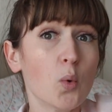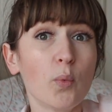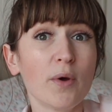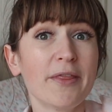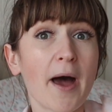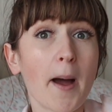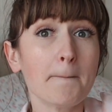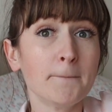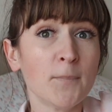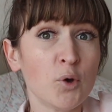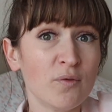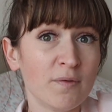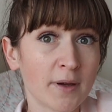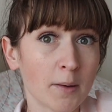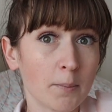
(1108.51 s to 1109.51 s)
without
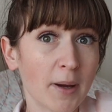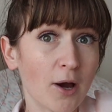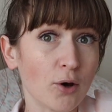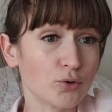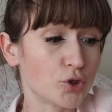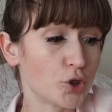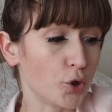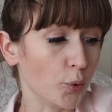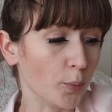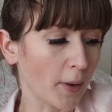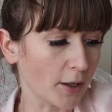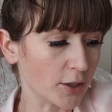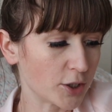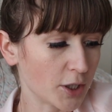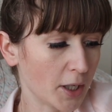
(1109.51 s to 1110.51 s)
moving about too
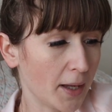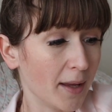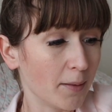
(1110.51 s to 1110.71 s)
much.